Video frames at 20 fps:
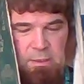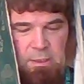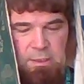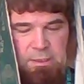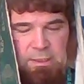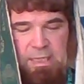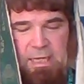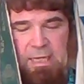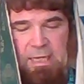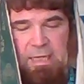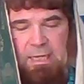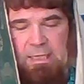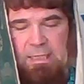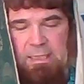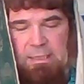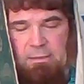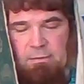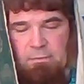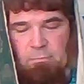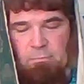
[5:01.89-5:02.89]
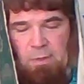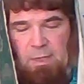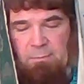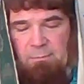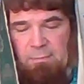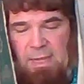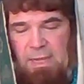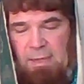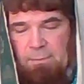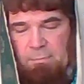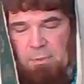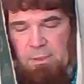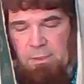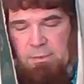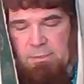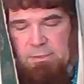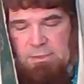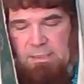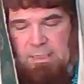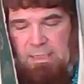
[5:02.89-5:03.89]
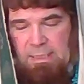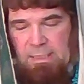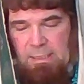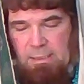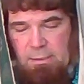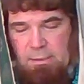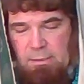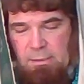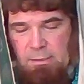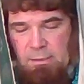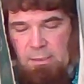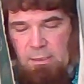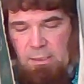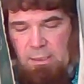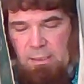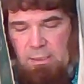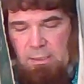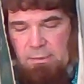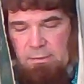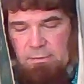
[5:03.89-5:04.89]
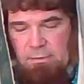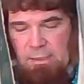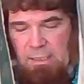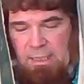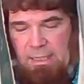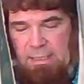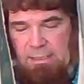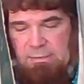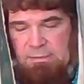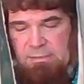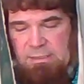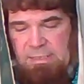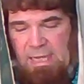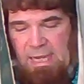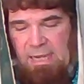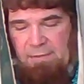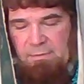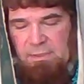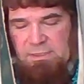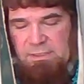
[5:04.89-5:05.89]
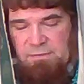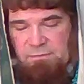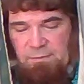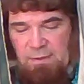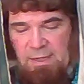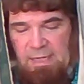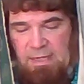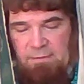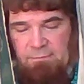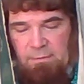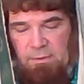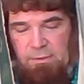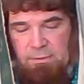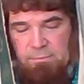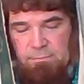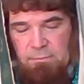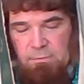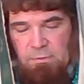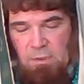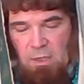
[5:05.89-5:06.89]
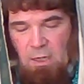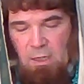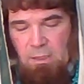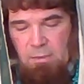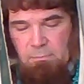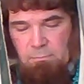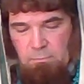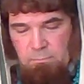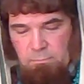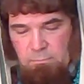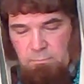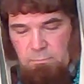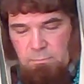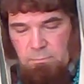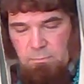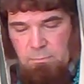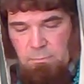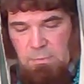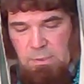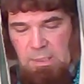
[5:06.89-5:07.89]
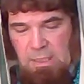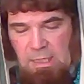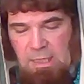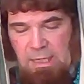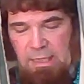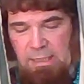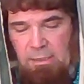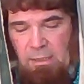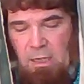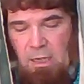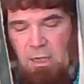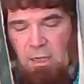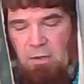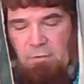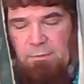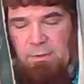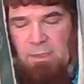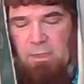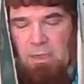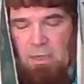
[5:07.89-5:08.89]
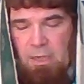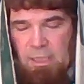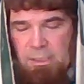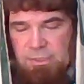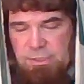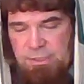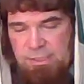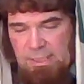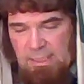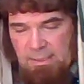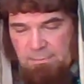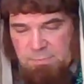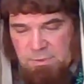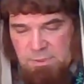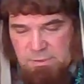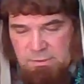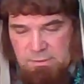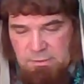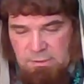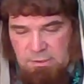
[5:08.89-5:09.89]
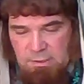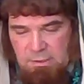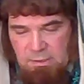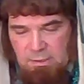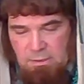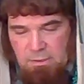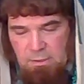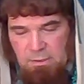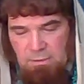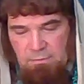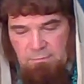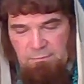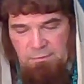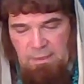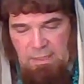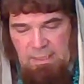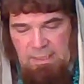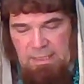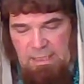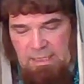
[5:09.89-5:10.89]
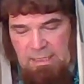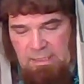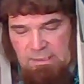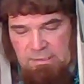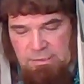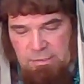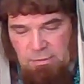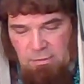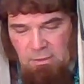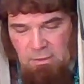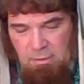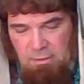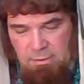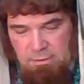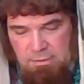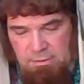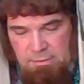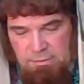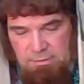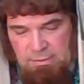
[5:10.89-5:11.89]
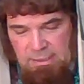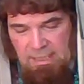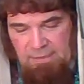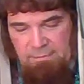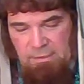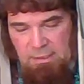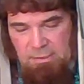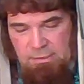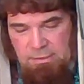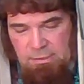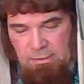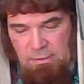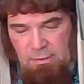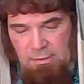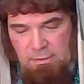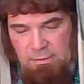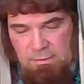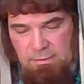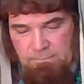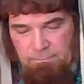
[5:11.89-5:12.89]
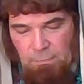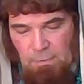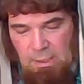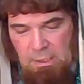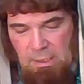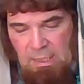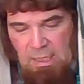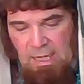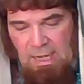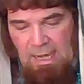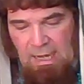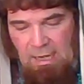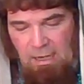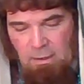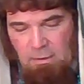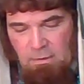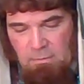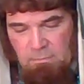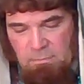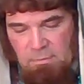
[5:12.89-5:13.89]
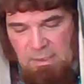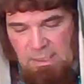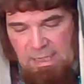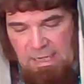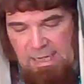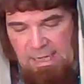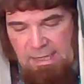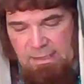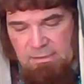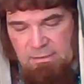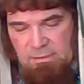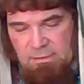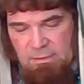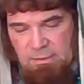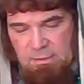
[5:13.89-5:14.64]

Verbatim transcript: Yah remembered uh, in David's favor and all the hardships that he endured, David endured, how he,